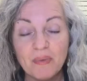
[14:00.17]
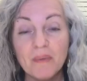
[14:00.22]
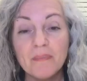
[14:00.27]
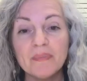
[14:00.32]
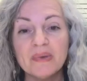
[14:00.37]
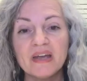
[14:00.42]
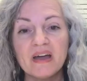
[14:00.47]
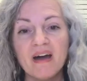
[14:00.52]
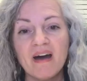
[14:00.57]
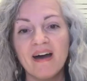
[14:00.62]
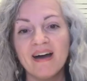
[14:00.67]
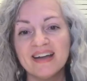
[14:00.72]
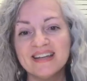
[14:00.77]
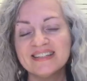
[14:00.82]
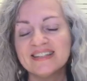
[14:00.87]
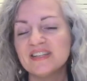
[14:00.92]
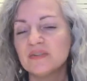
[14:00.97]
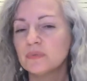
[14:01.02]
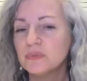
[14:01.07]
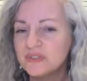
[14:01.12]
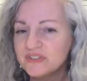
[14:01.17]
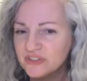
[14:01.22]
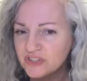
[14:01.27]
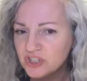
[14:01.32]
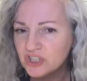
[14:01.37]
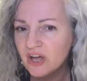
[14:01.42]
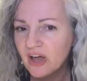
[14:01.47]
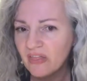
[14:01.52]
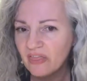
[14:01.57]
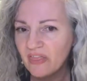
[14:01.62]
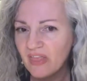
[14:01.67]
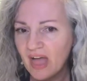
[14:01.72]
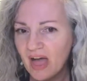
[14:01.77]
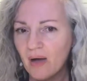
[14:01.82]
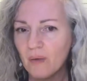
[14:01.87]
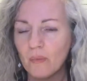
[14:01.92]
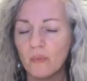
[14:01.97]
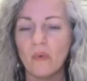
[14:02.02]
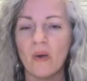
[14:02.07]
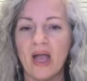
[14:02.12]
but because it was done
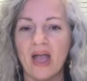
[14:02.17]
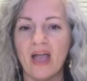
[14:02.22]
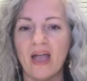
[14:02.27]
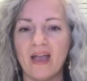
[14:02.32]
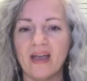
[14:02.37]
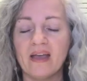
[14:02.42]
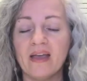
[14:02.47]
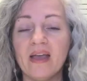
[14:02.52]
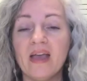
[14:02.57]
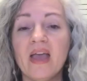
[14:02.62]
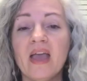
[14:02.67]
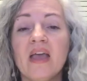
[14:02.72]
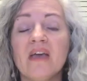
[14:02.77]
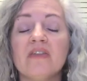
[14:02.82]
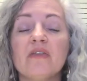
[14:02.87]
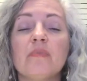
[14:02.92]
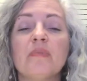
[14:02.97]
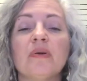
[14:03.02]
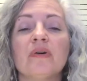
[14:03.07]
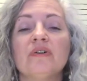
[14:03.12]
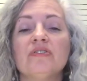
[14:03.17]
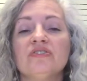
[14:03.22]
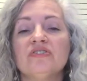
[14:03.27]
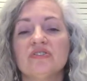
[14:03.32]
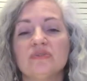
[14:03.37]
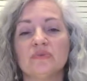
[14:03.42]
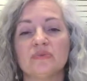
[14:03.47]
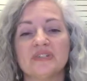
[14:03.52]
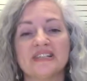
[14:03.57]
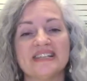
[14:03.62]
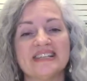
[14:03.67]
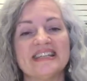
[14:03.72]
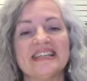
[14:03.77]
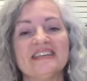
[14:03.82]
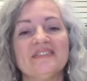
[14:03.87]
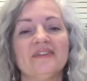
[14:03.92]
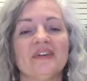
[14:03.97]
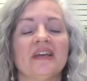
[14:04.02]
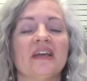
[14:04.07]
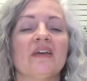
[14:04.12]
that way, the person
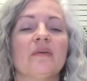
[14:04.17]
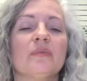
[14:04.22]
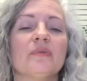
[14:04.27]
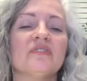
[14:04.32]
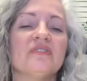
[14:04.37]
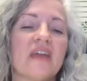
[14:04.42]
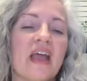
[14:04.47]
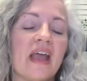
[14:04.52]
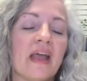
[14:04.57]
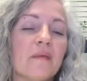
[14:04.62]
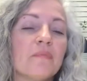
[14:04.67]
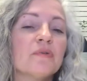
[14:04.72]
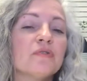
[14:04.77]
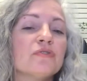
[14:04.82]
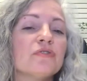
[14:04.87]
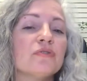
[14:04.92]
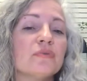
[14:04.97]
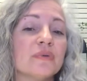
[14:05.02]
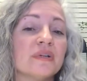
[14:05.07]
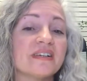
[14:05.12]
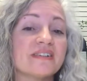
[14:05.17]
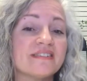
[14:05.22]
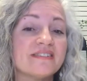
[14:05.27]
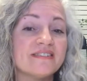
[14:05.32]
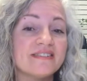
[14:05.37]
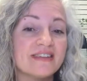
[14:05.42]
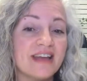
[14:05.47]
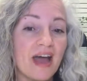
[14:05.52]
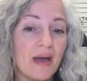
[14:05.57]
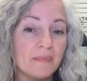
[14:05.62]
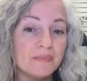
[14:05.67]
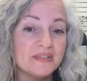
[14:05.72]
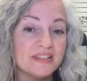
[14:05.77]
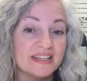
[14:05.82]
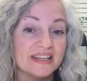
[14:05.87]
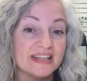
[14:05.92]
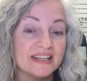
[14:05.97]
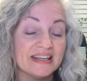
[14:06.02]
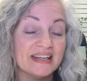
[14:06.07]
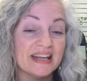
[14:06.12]
receiving it was able to accept
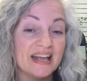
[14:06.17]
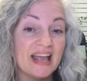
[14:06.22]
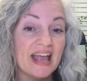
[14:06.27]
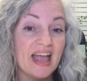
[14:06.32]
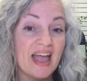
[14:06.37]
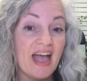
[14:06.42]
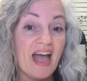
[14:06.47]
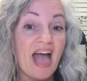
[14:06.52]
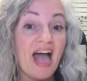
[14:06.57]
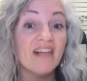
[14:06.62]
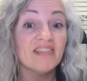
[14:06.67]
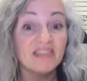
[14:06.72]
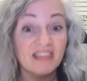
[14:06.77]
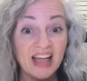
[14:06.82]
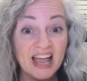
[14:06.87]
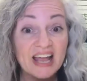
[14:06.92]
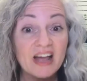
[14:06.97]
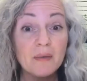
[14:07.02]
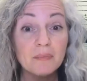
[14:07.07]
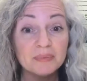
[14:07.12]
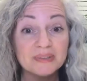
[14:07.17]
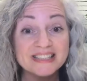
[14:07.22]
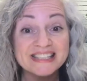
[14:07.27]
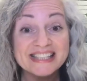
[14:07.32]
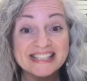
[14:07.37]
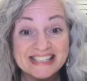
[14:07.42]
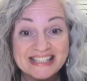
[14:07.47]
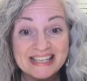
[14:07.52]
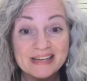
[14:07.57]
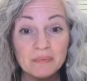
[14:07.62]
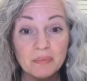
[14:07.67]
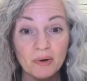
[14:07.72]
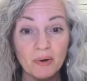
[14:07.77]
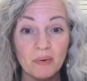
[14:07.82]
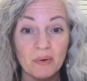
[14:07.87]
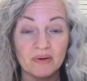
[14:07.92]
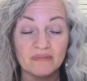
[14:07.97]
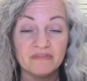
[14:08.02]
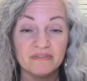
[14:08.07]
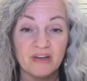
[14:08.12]
it like a
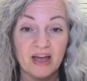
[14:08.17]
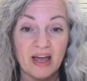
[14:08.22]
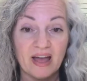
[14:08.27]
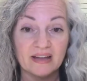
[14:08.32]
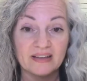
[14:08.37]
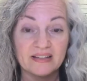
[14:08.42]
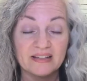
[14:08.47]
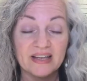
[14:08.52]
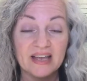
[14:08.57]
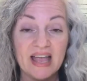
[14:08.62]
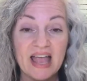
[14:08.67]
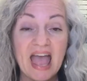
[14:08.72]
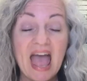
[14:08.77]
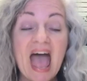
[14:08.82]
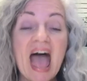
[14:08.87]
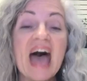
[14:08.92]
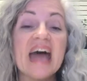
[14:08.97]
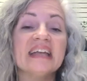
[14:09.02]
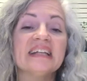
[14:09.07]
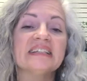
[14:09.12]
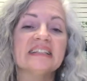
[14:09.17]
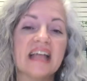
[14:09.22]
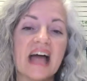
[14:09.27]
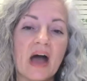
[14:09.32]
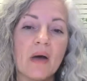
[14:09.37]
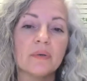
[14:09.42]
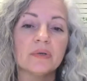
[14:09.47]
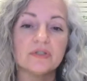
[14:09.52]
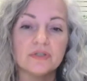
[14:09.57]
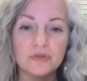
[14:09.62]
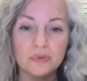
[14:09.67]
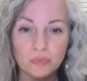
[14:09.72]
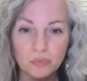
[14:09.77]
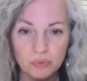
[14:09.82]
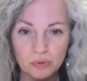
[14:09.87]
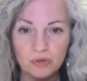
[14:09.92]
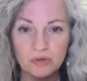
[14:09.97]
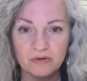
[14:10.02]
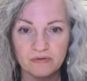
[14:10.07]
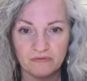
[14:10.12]
placebo effect and allow it to
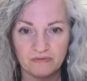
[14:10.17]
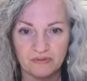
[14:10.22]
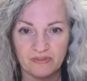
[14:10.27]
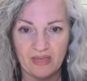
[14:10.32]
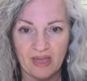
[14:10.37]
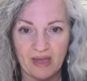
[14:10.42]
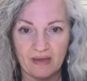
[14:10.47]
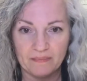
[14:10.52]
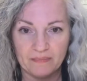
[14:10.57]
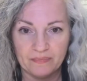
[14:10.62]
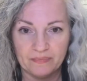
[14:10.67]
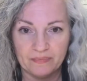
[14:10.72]
work for them.